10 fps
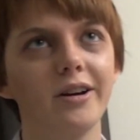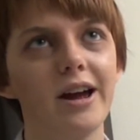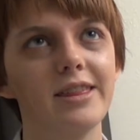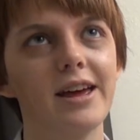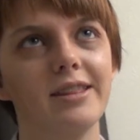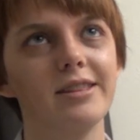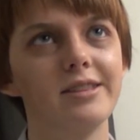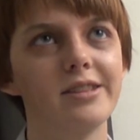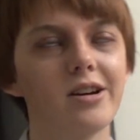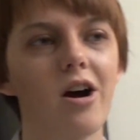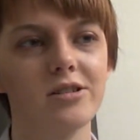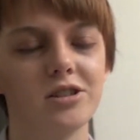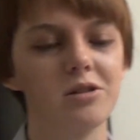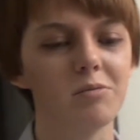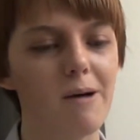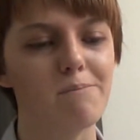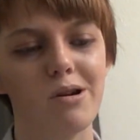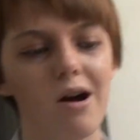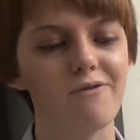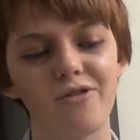and then the costume got put
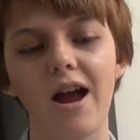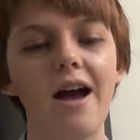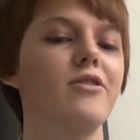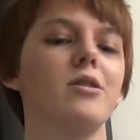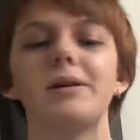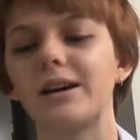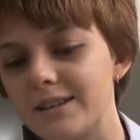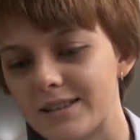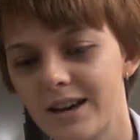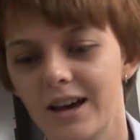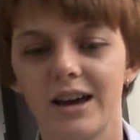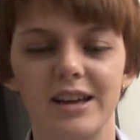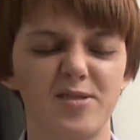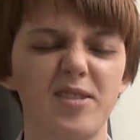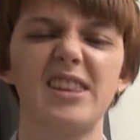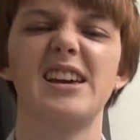off forever because it's really